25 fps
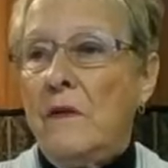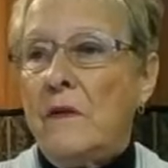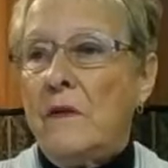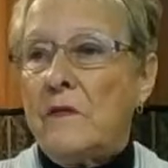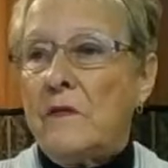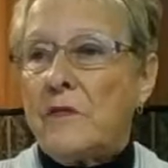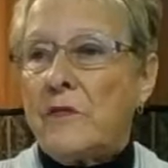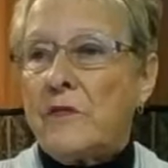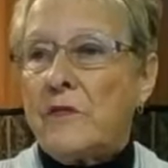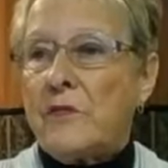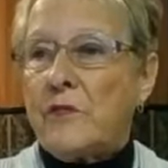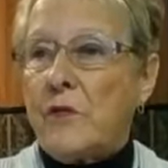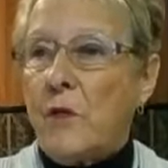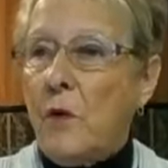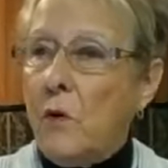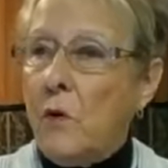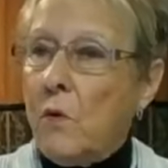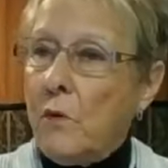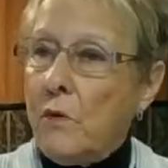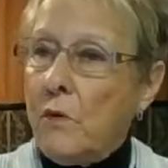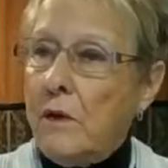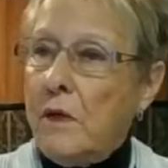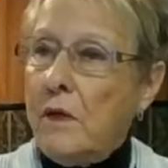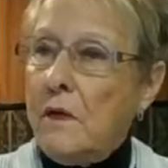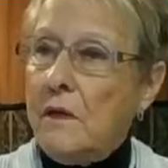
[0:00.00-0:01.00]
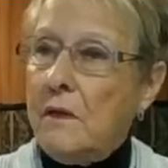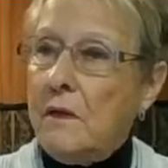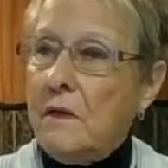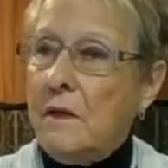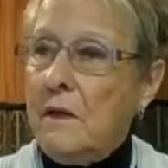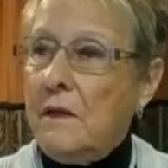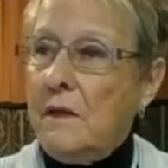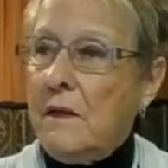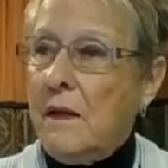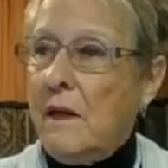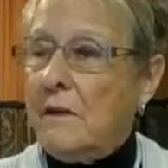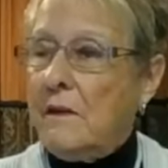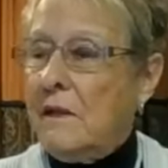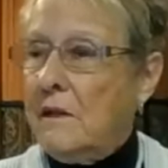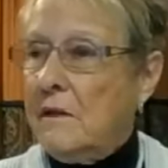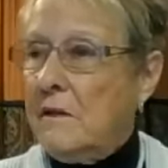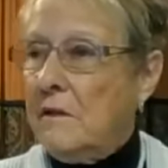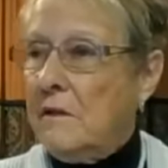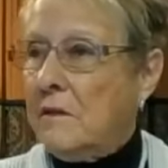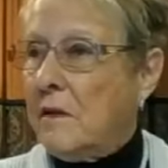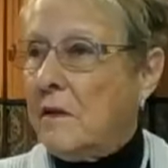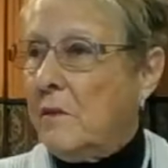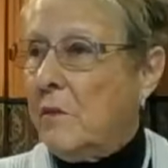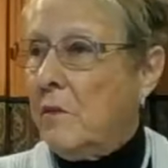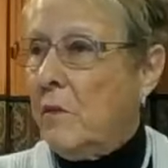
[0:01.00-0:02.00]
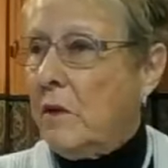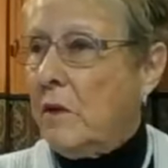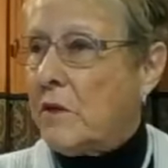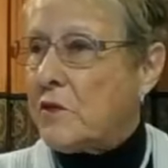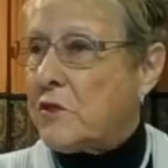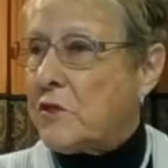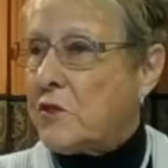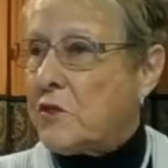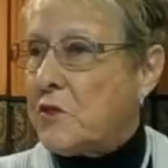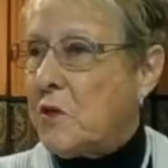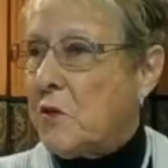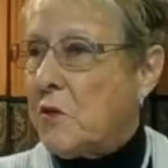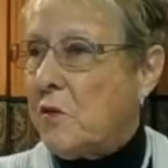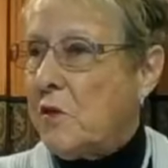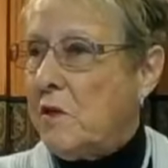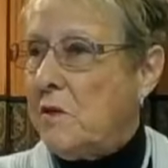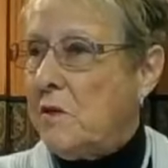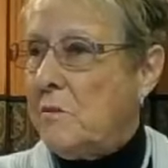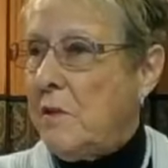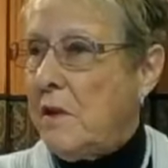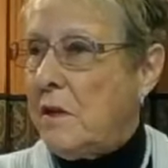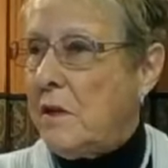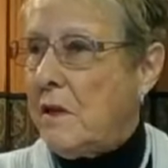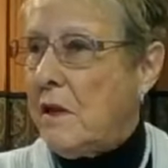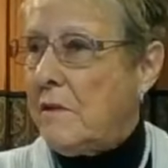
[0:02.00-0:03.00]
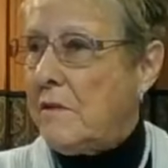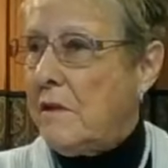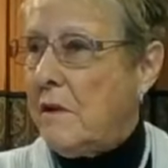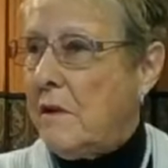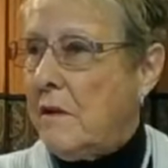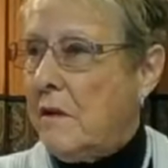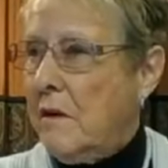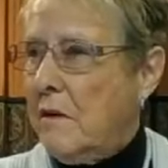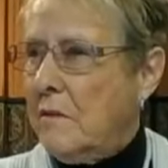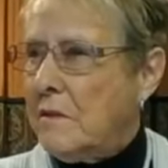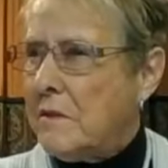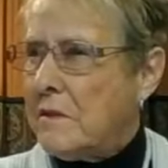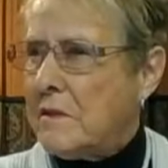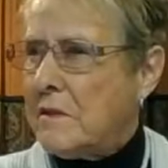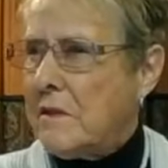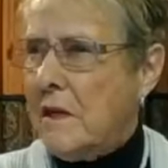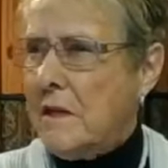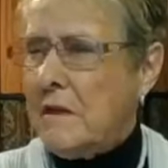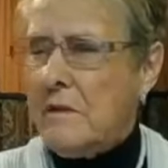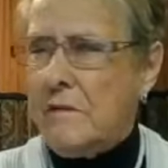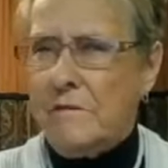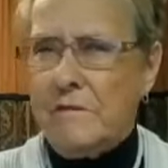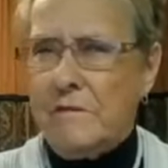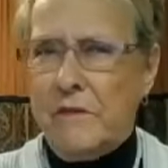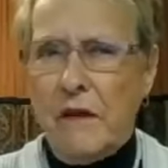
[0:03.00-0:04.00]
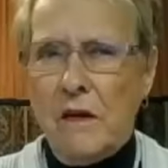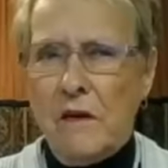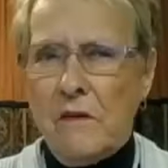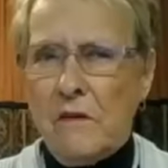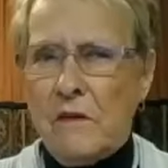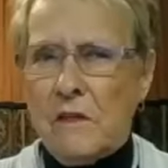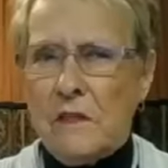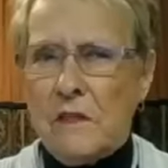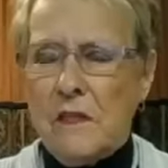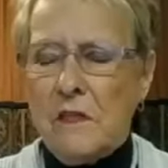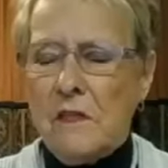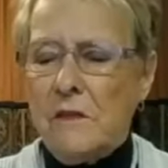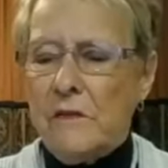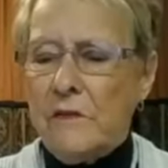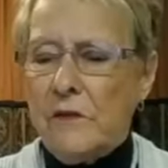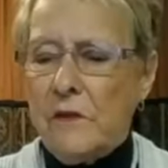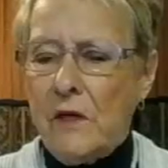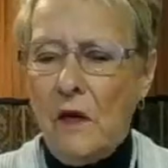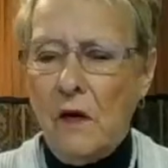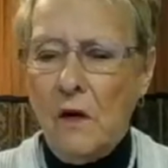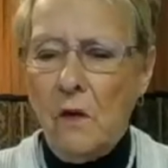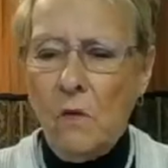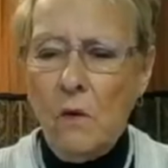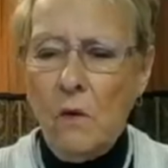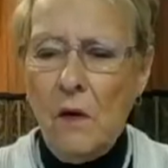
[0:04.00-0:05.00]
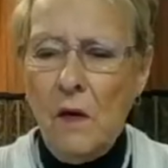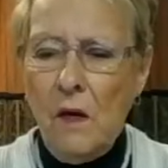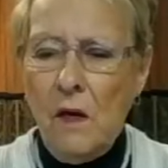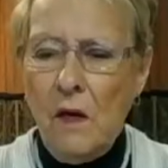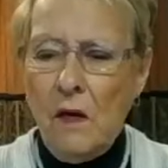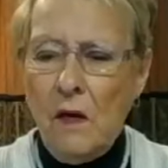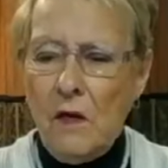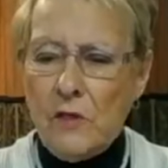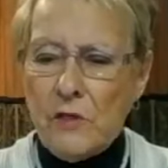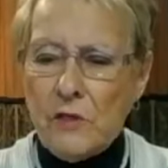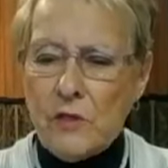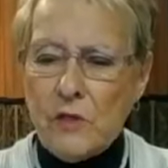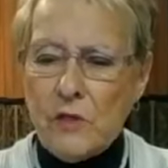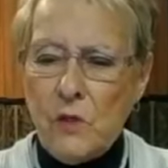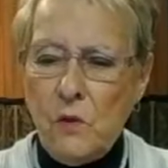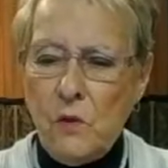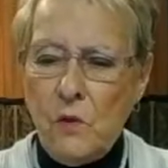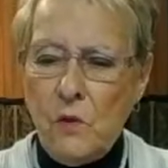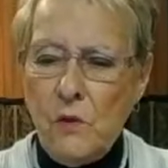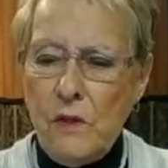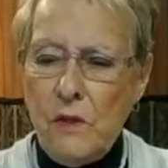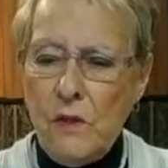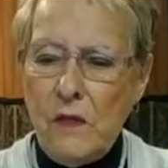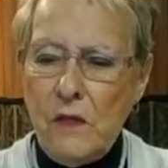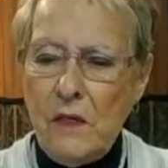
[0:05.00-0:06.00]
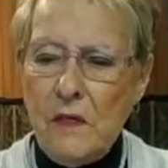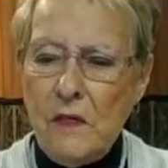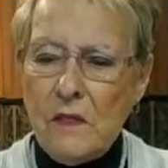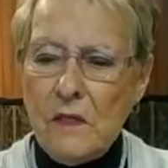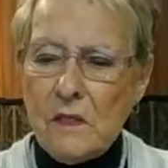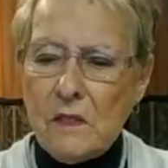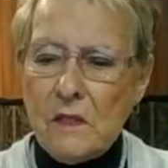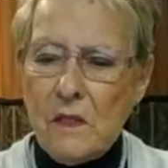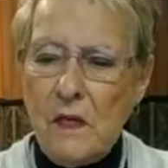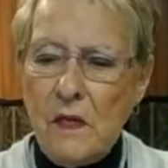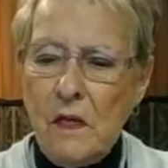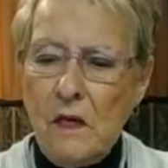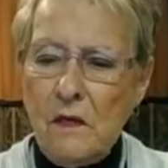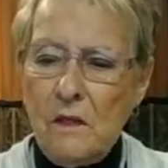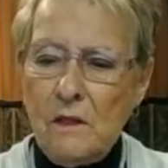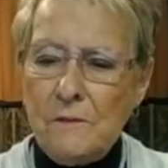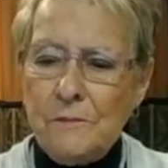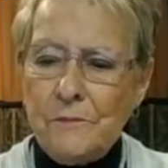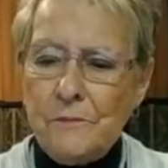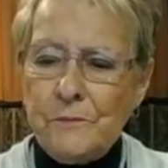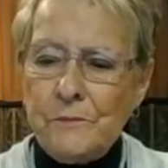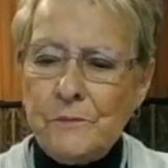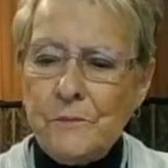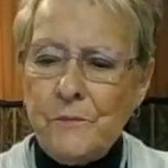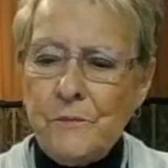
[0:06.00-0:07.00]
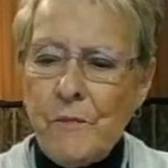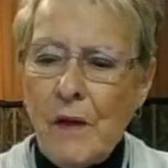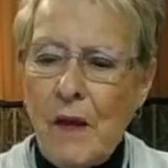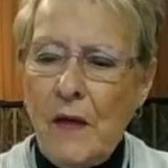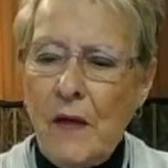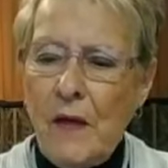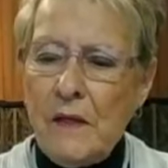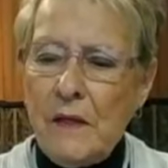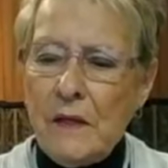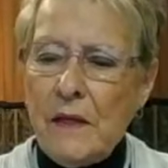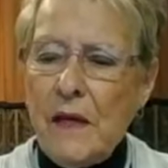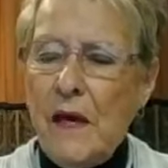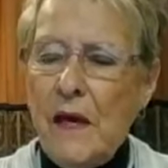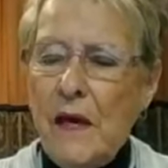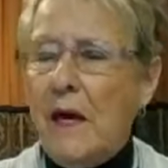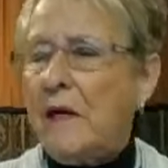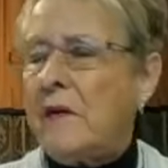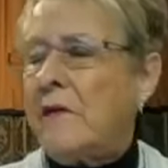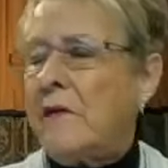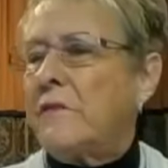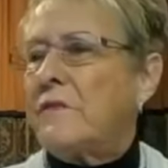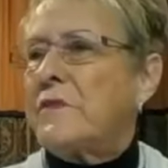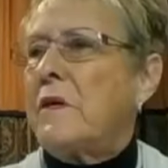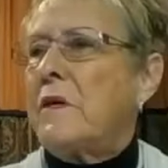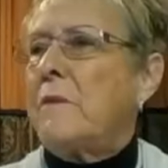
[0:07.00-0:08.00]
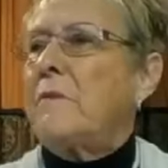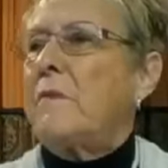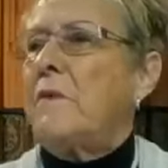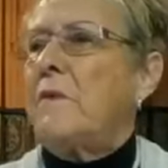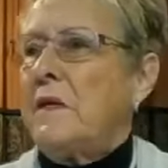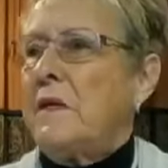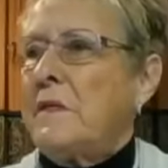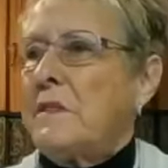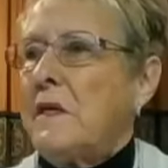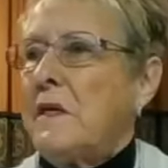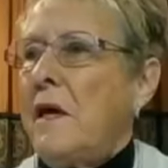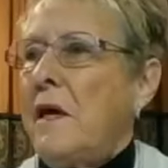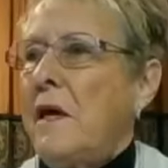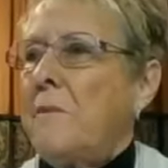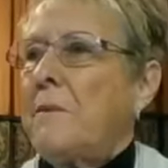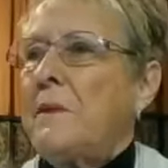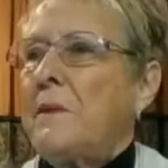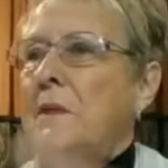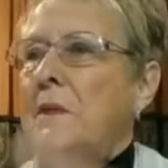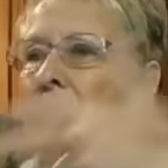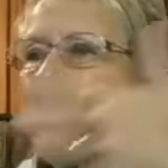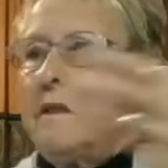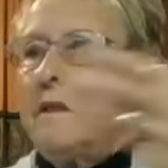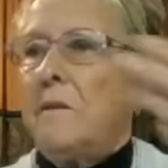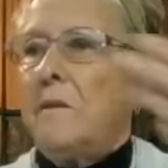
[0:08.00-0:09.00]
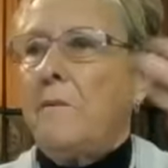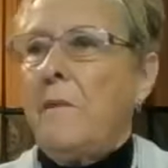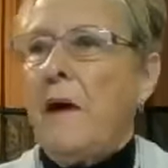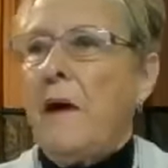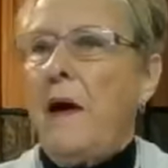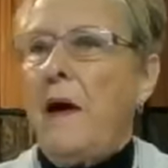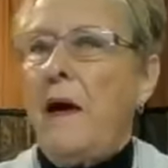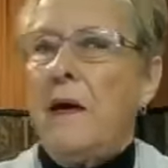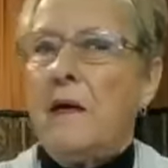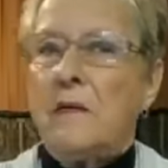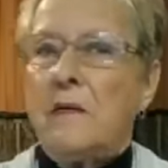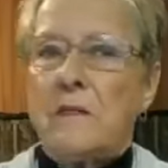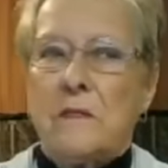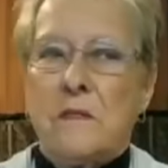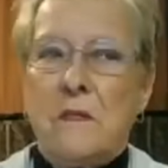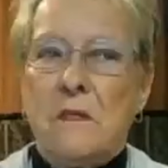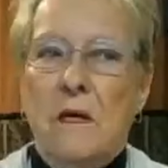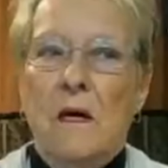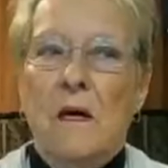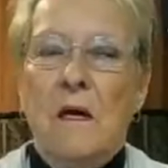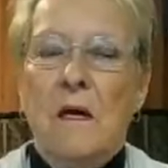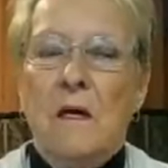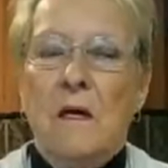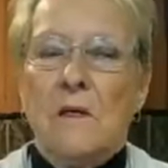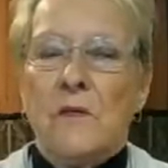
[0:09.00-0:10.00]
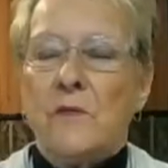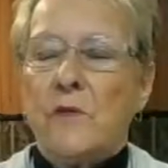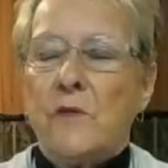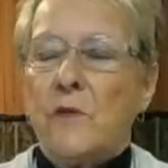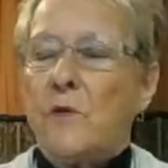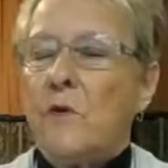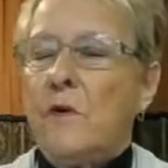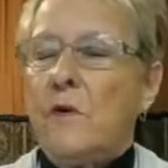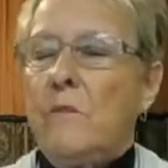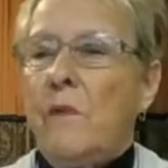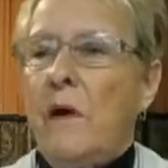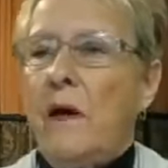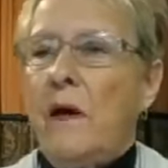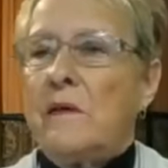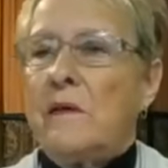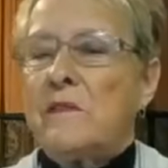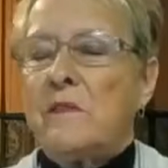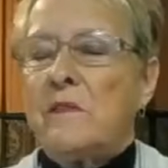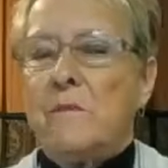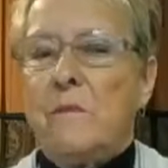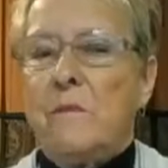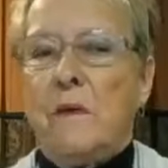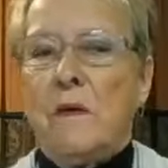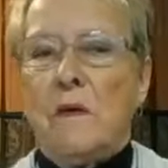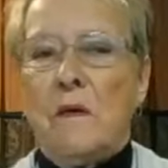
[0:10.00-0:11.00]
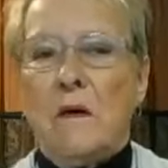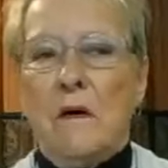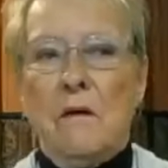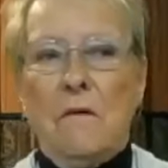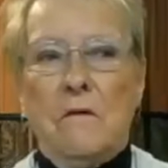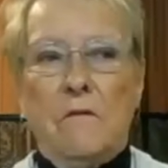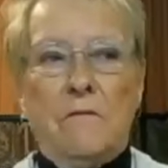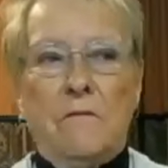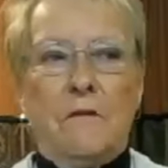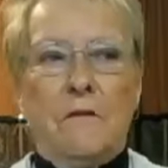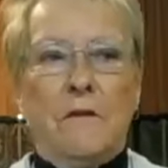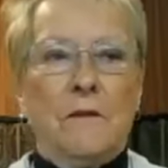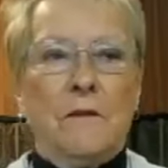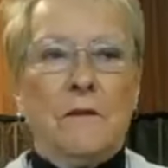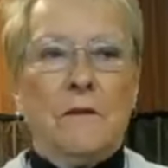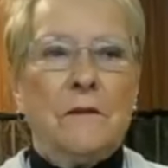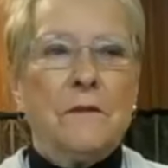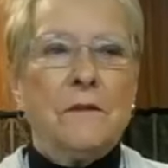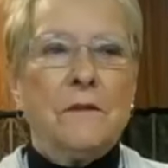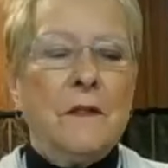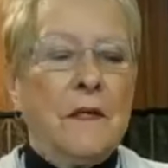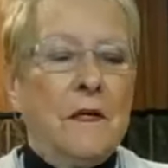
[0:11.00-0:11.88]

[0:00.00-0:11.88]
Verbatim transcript: this story, and I did look up what a story meant. I thought, oh, is that a fairy tale? No, a story is a, uh, an account of something that's happened in the past. So it reminds me of, uh,